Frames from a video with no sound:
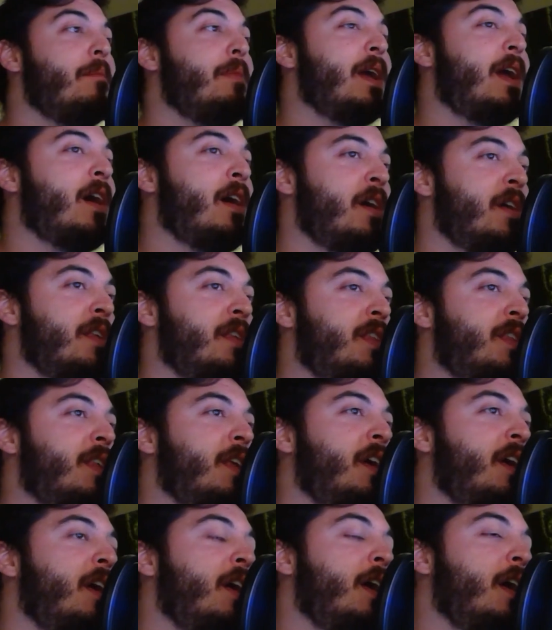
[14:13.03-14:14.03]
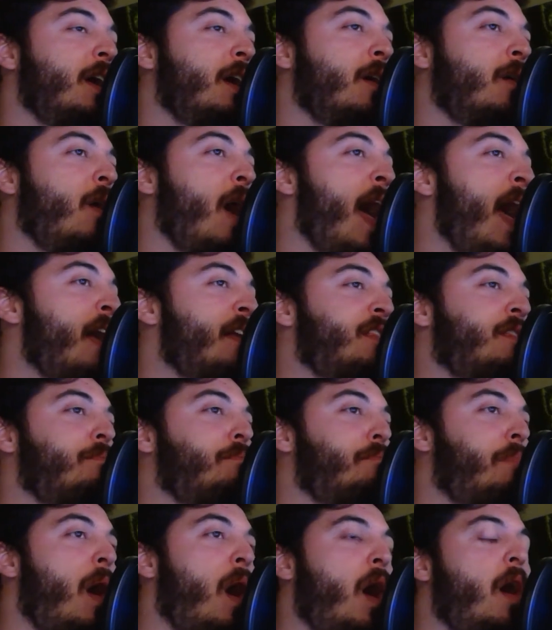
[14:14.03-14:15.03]
because as
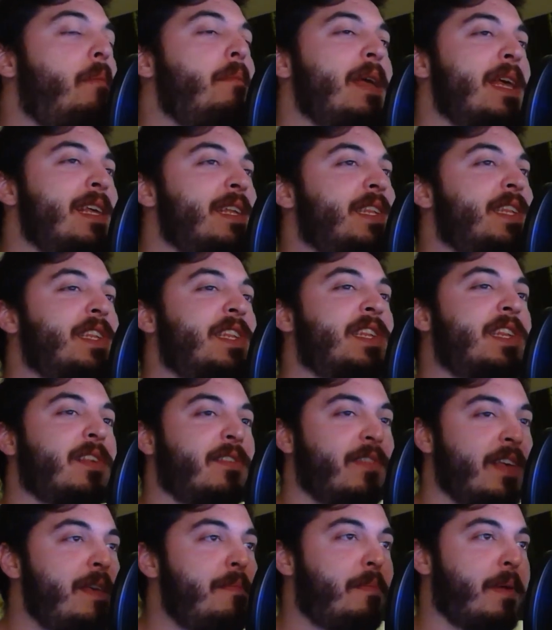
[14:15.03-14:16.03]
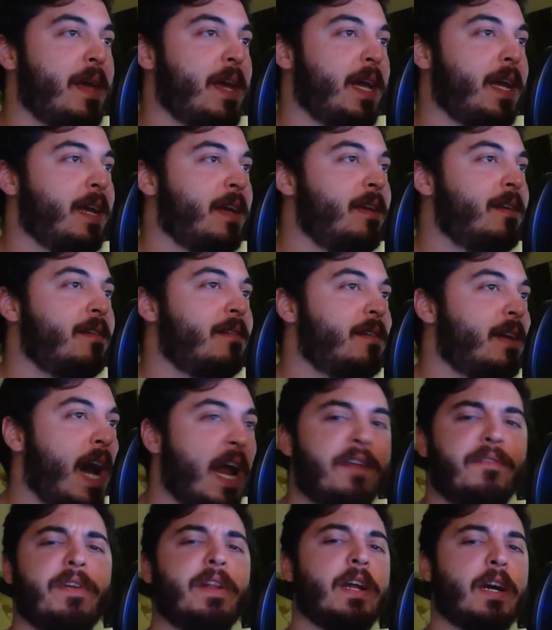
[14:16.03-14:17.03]
Bomb is sleeping,
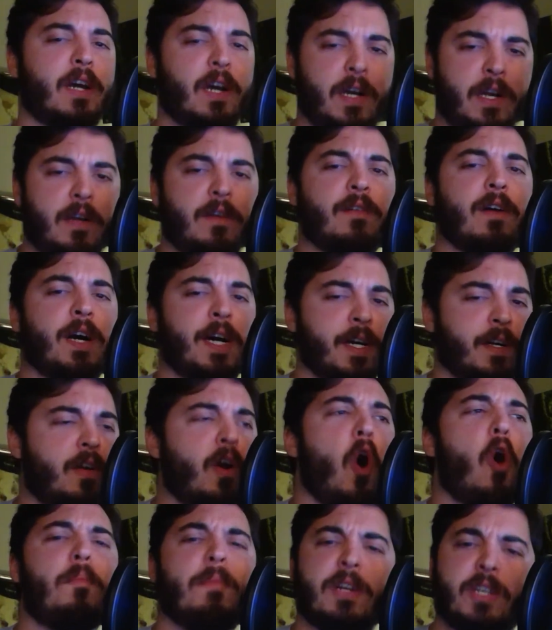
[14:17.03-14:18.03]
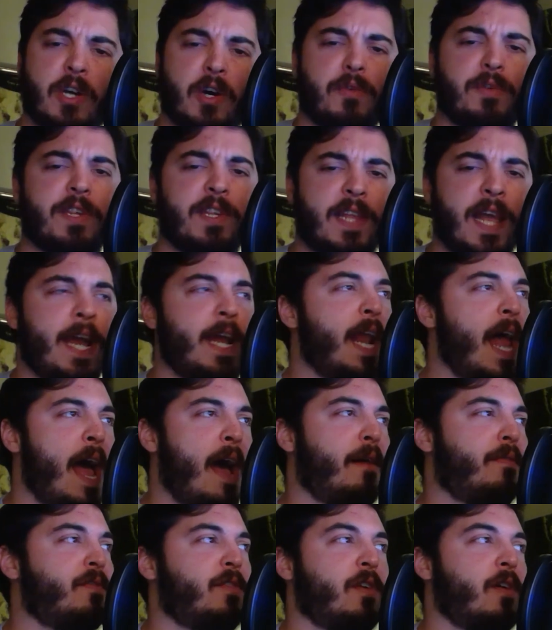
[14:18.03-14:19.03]
kind of in a comatose state
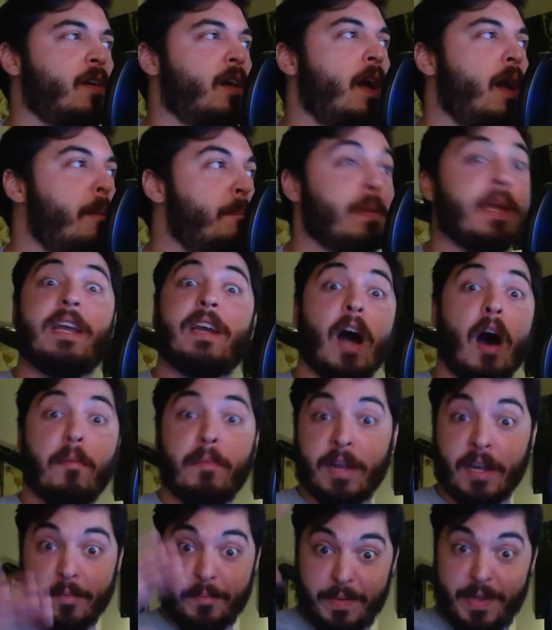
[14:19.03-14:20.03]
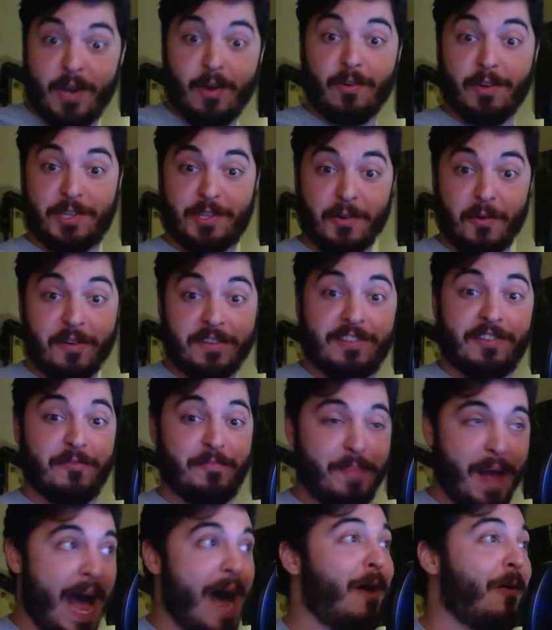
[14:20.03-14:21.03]
after becoming a pure source
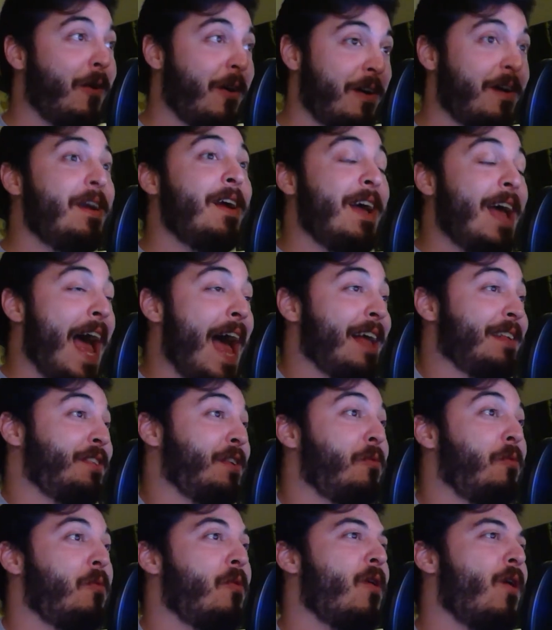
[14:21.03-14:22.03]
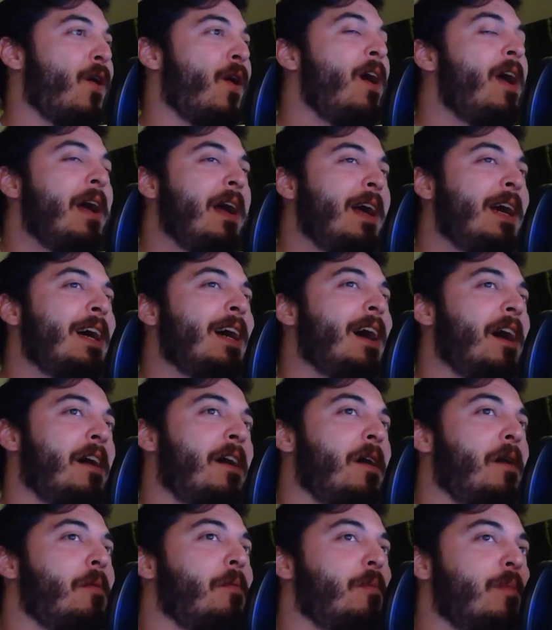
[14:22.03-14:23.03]
of power, as it were,
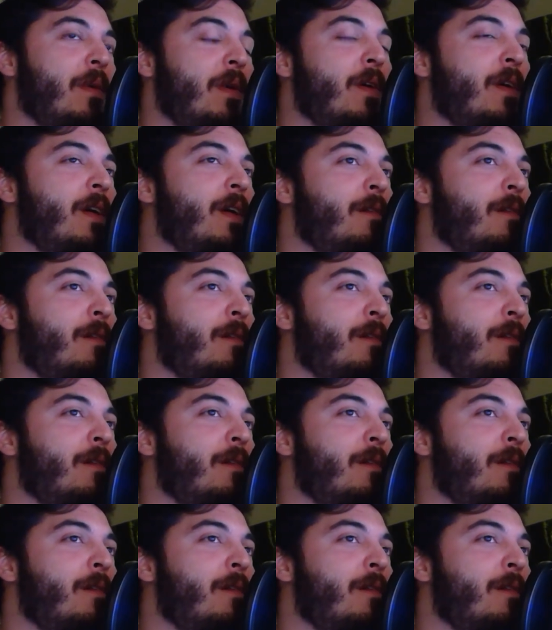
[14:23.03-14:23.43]
Kun